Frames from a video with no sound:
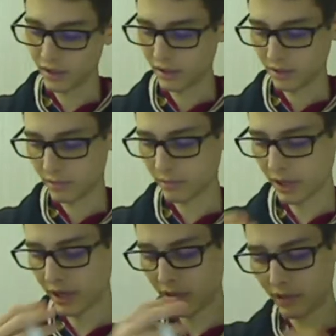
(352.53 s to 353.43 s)
But
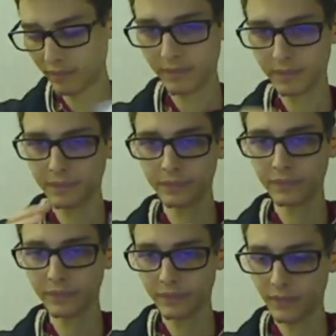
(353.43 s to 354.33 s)

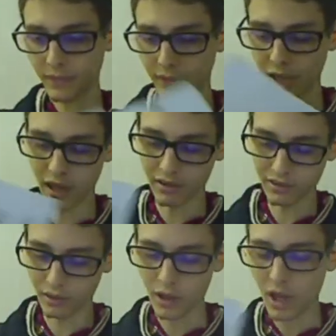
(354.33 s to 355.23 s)
yeah, so
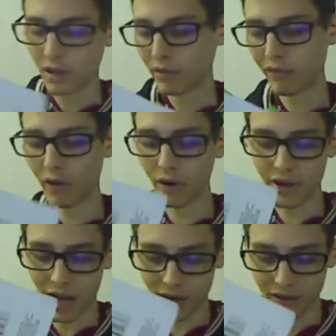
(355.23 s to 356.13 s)
for
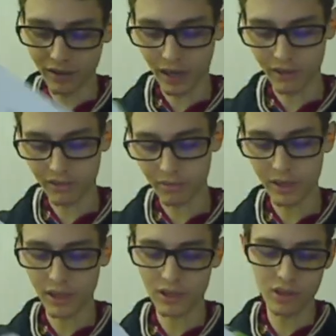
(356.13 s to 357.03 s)
$4 I got 3
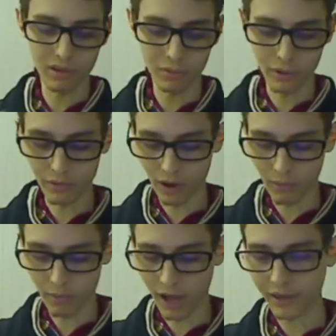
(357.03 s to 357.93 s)
ninjas, 1
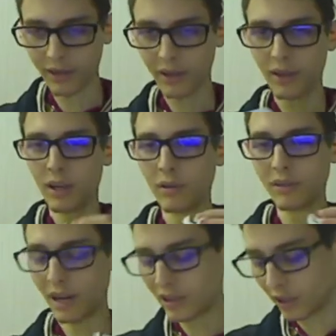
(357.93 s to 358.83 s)
robot. It's
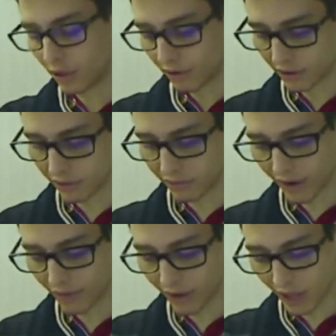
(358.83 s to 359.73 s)
actually closer to
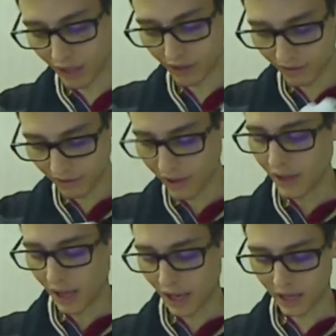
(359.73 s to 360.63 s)
$5. I
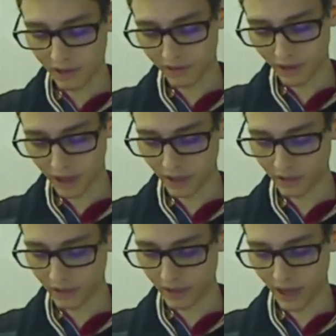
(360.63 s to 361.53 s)
guess I
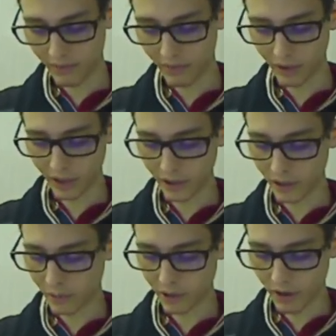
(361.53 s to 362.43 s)
have really no
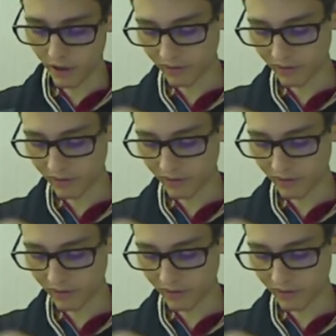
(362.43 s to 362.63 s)
regrets